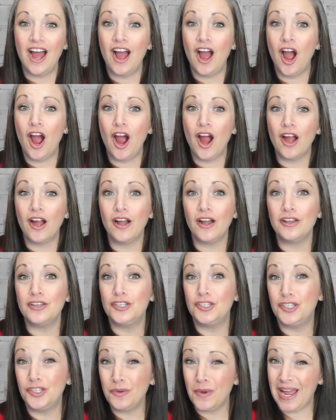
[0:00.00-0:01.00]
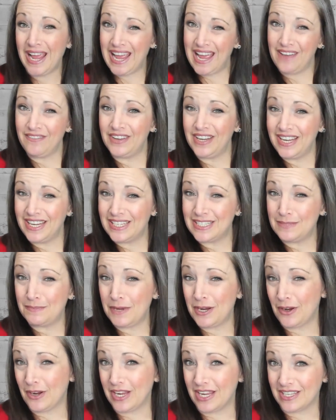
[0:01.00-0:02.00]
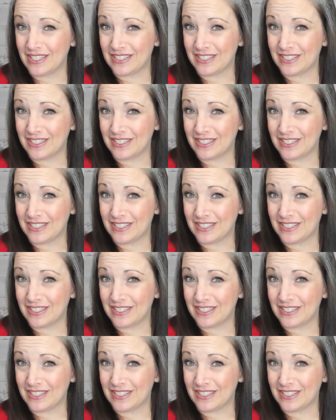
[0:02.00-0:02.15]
are, do I have any experience